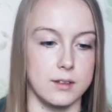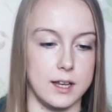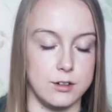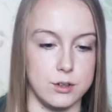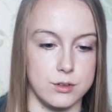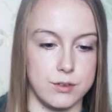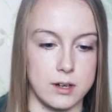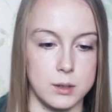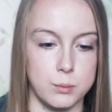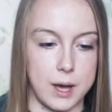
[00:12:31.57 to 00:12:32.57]
They do
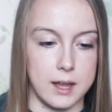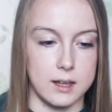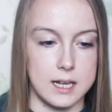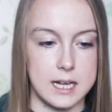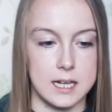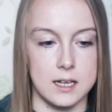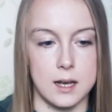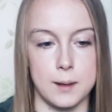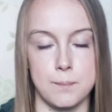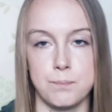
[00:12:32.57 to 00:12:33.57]
very well in
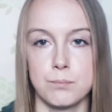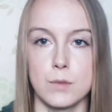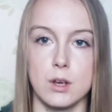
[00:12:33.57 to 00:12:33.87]
um,